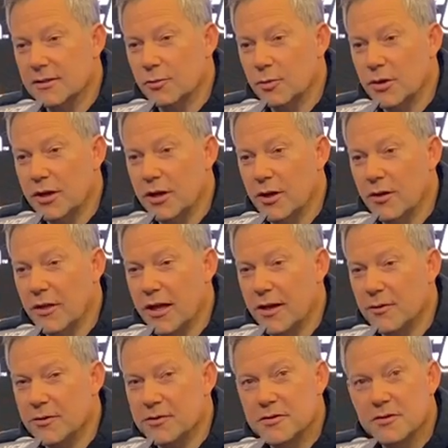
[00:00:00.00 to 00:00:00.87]
we know
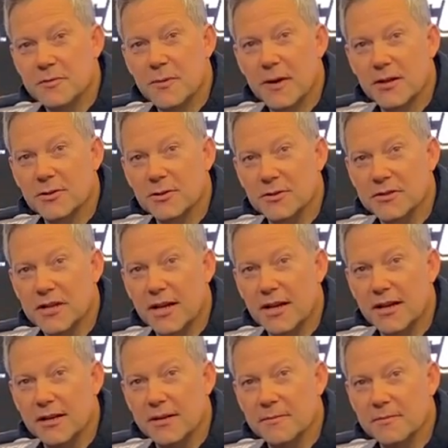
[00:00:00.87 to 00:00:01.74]
that was a special
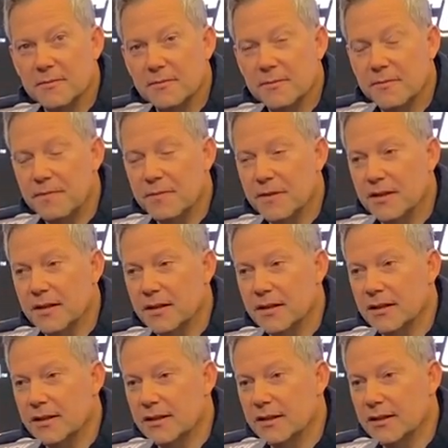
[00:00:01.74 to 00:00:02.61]
time.
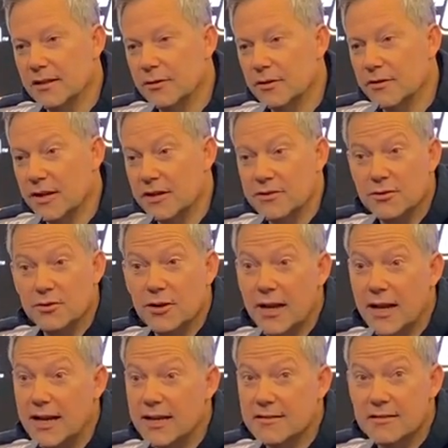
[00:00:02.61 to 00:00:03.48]
And we've got two
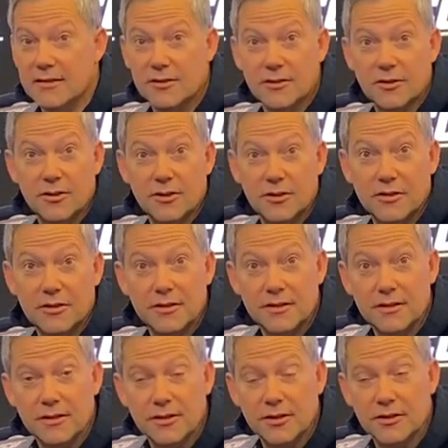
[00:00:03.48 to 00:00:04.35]
guys that are
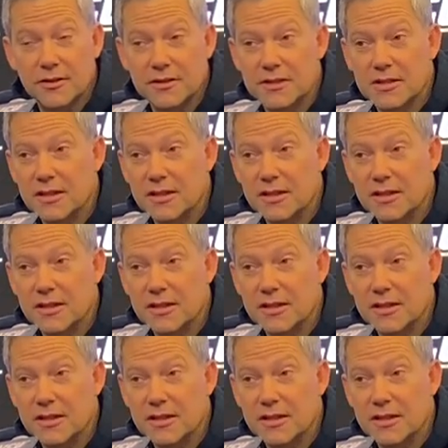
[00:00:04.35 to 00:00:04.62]
on the